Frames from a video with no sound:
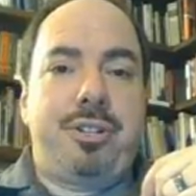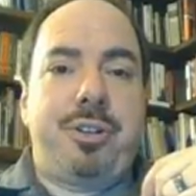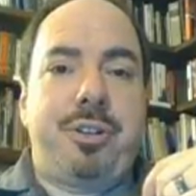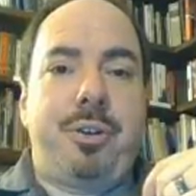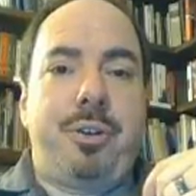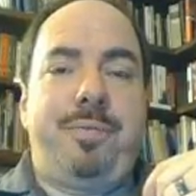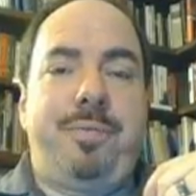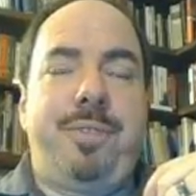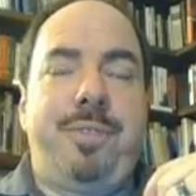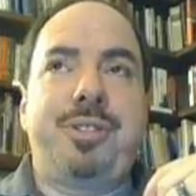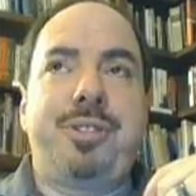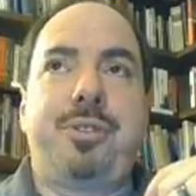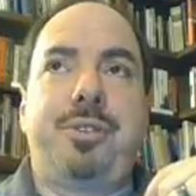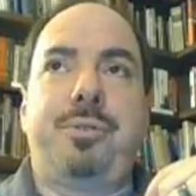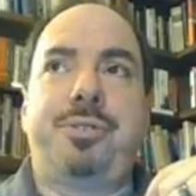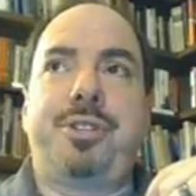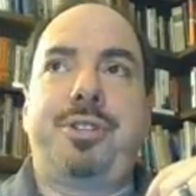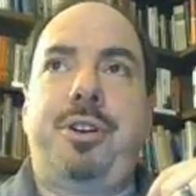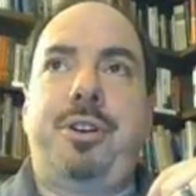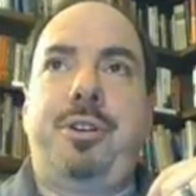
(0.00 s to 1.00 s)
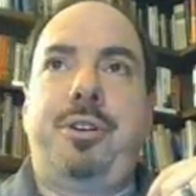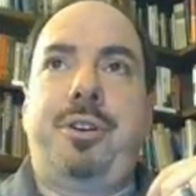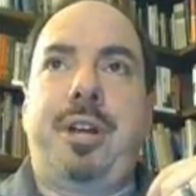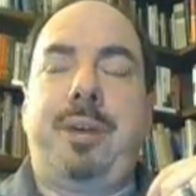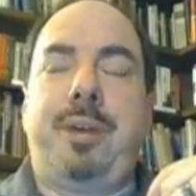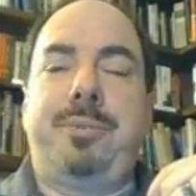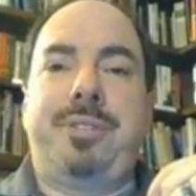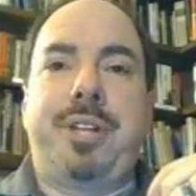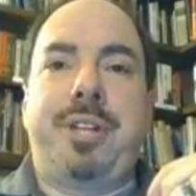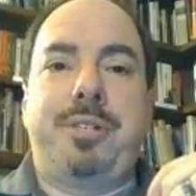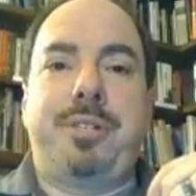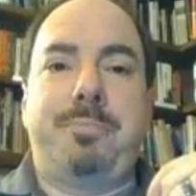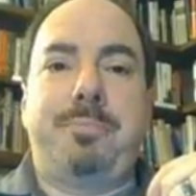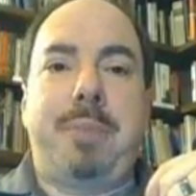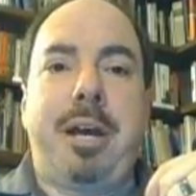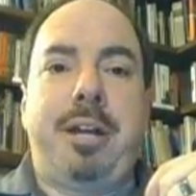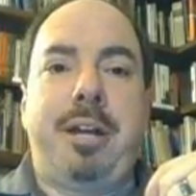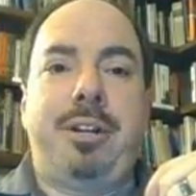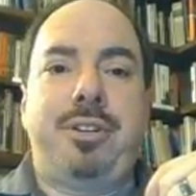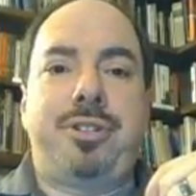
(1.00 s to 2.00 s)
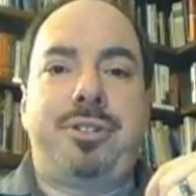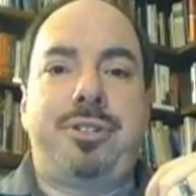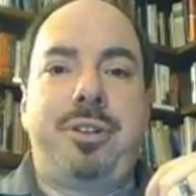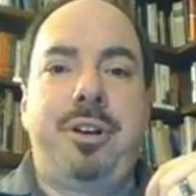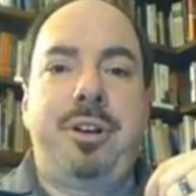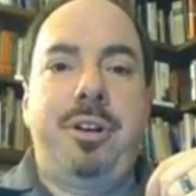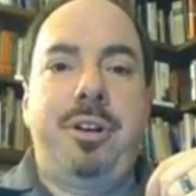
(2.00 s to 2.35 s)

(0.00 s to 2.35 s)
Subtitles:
So physical security, I would say, is managed